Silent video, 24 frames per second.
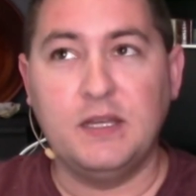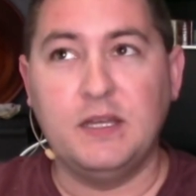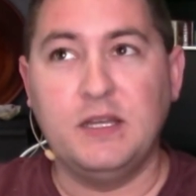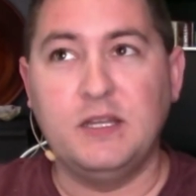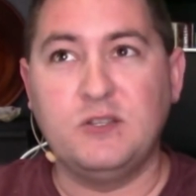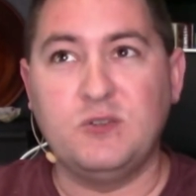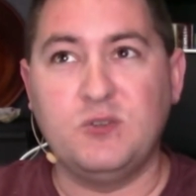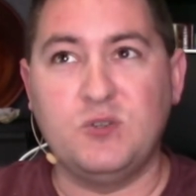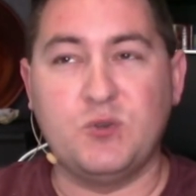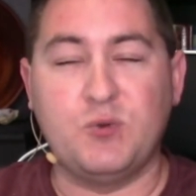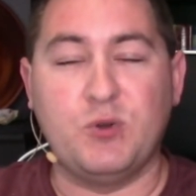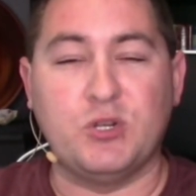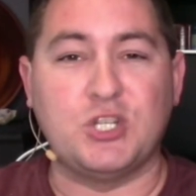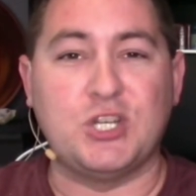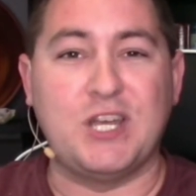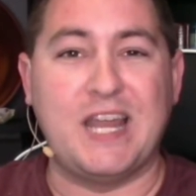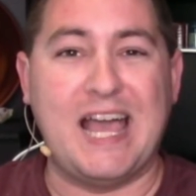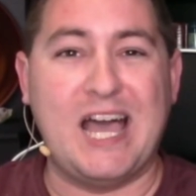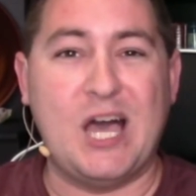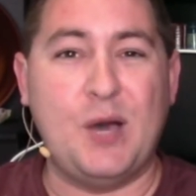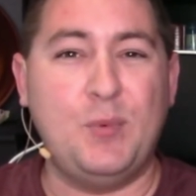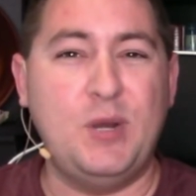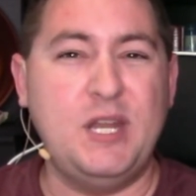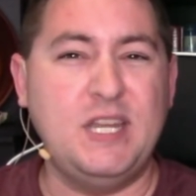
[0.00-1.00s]
Here's a question:
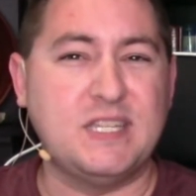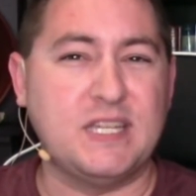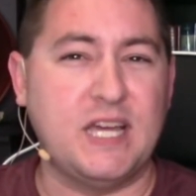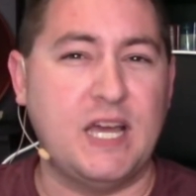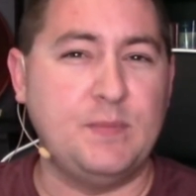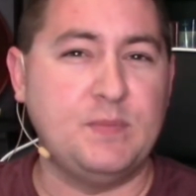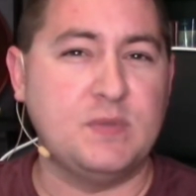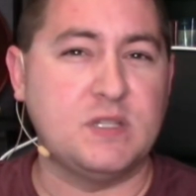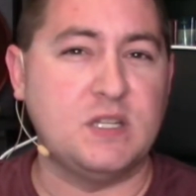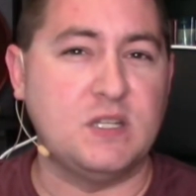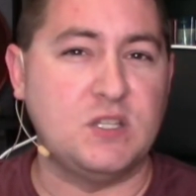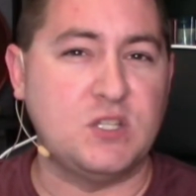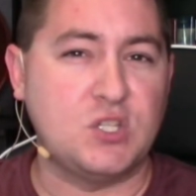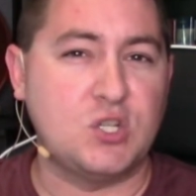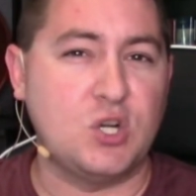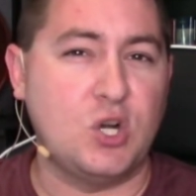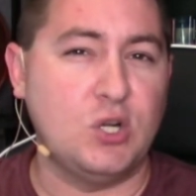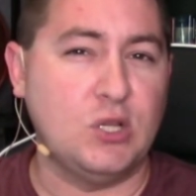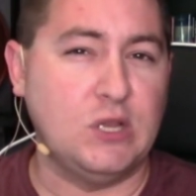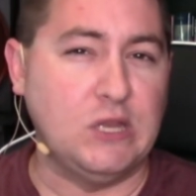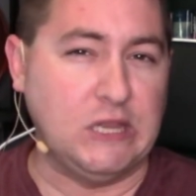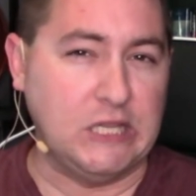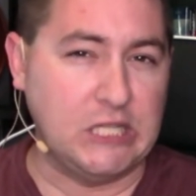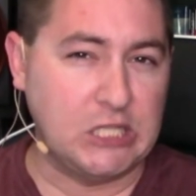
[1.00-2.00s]
how many times can a star
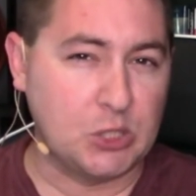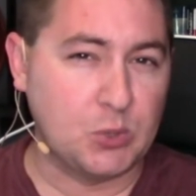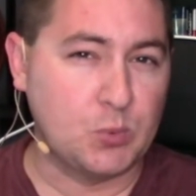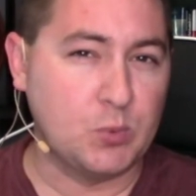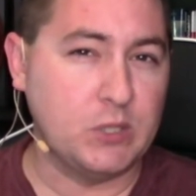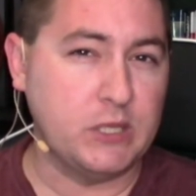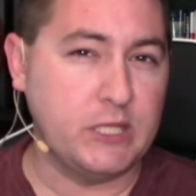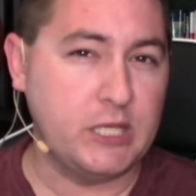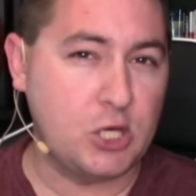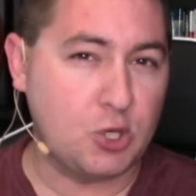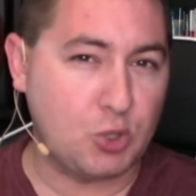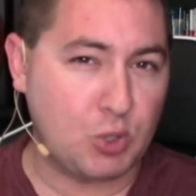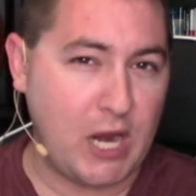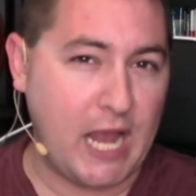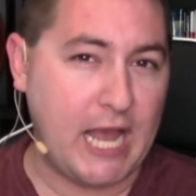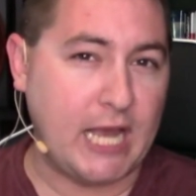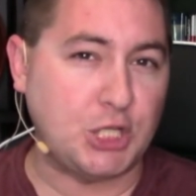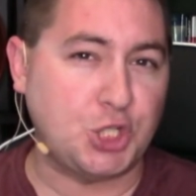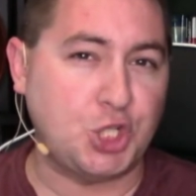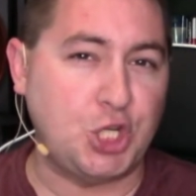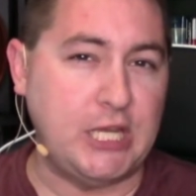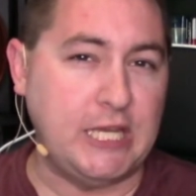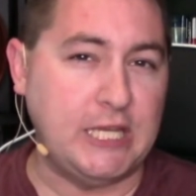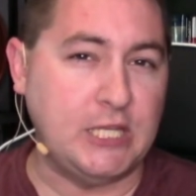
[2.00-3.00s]
literally
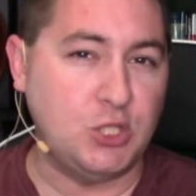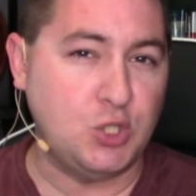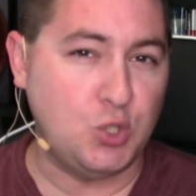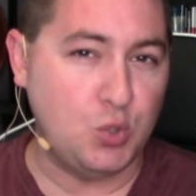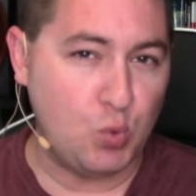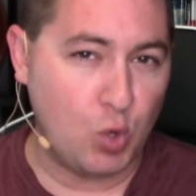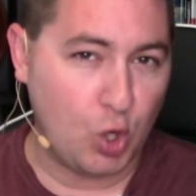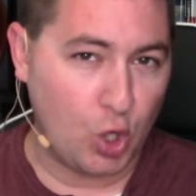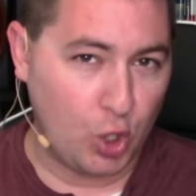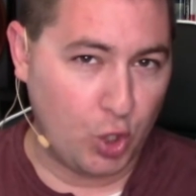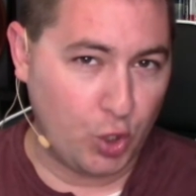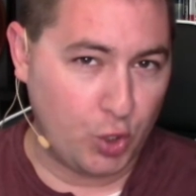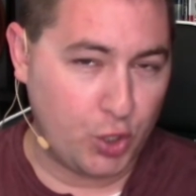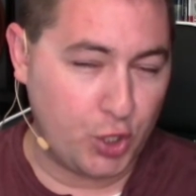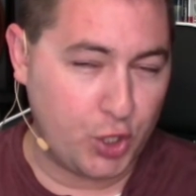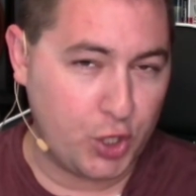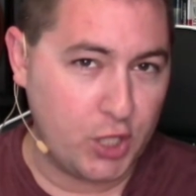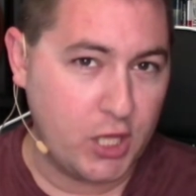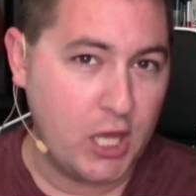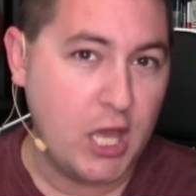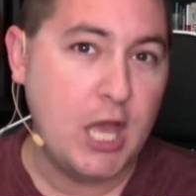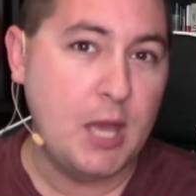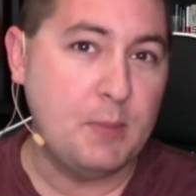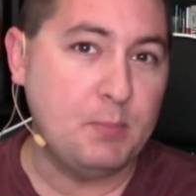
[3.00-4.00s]
crash into Earth
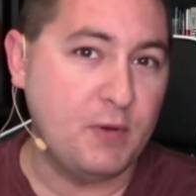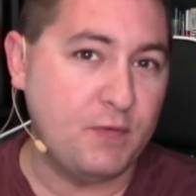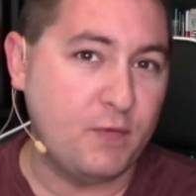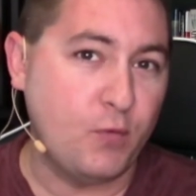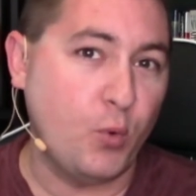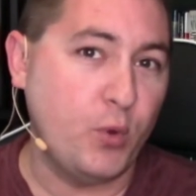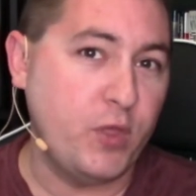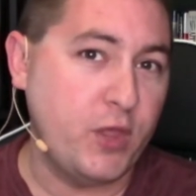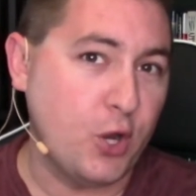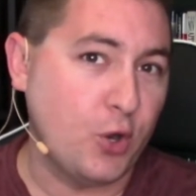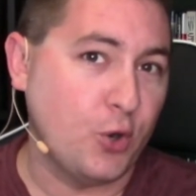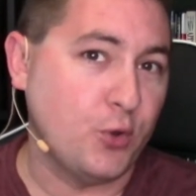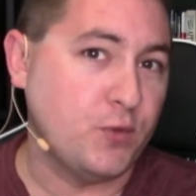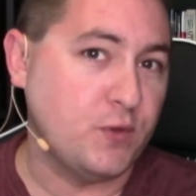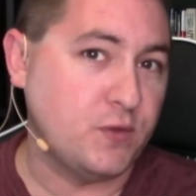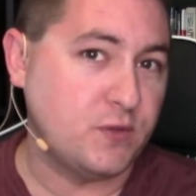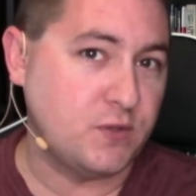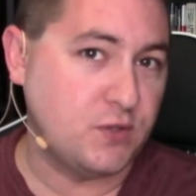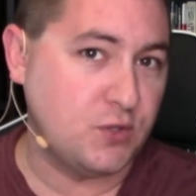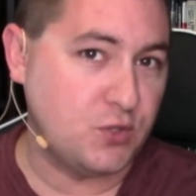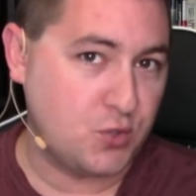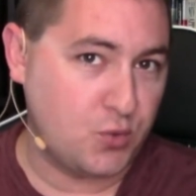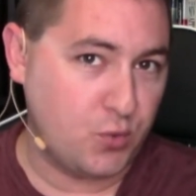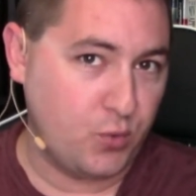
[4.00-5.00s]
before the Earth is
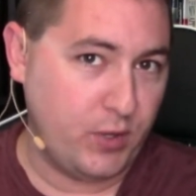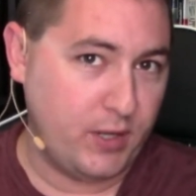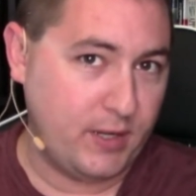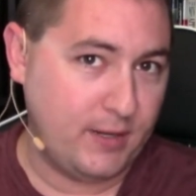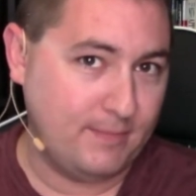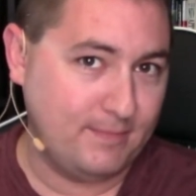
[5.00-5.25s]
destroyed?